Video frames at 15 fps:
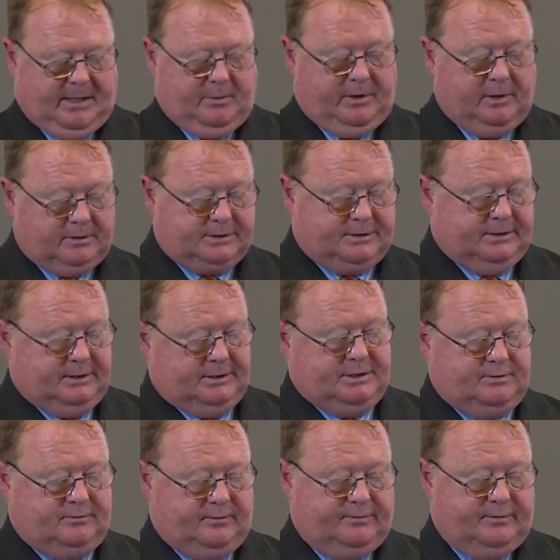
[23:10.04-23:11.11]
else that this
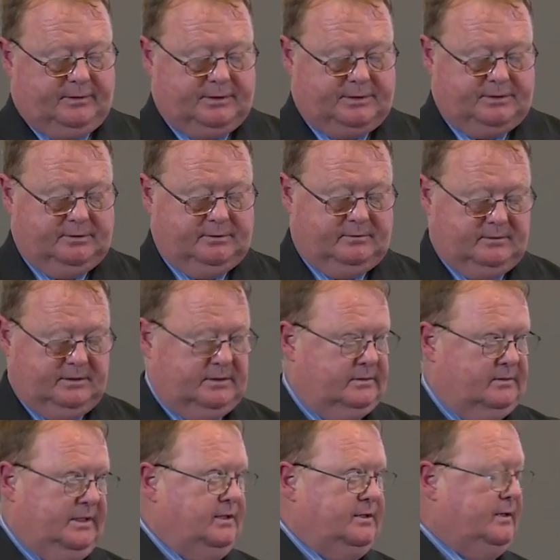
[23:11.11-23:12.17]
is referred to,
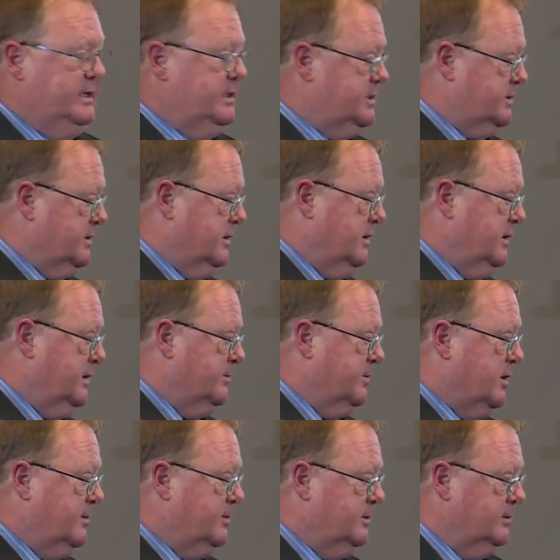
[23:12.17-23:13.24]
either inside the
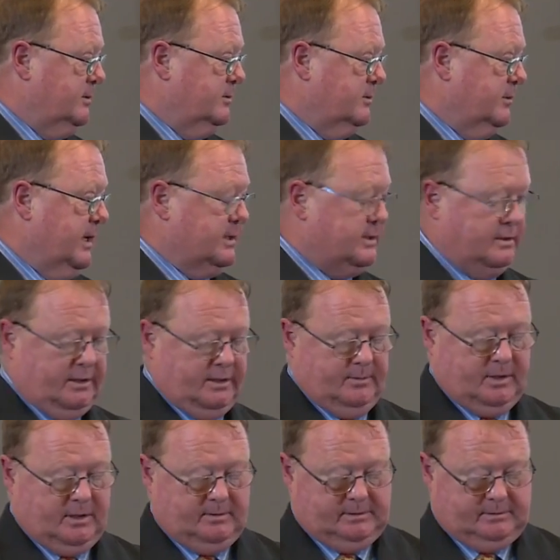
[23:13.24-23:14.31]
Bible or outside the
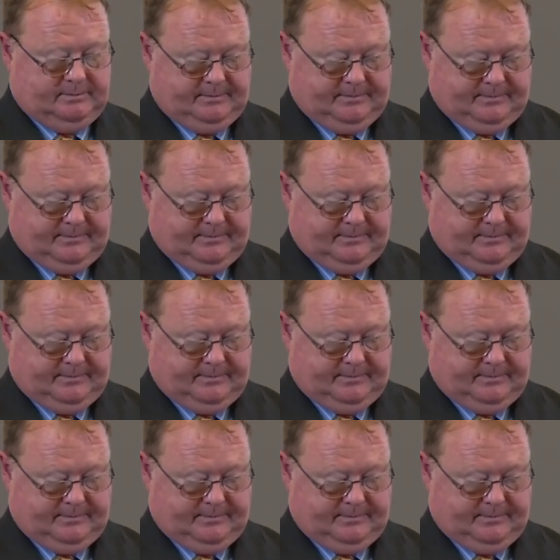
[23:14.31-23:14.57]
Bible?